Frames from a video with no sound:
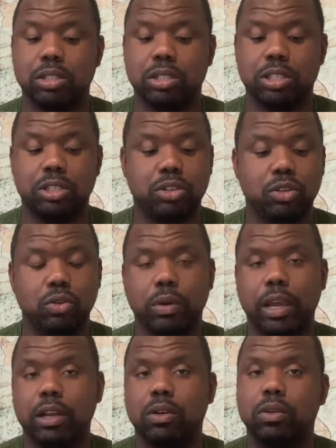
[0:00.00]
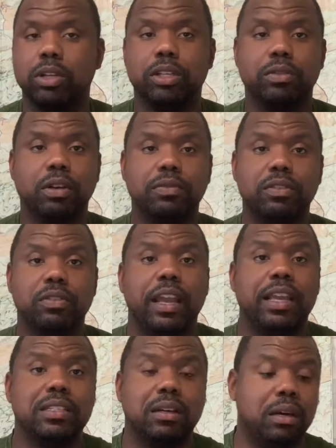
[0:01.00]
this too, when I go in the rough
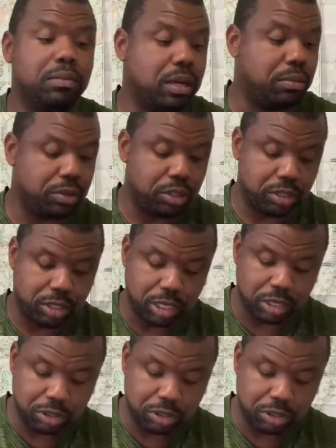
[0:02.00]
range, I'm good to go.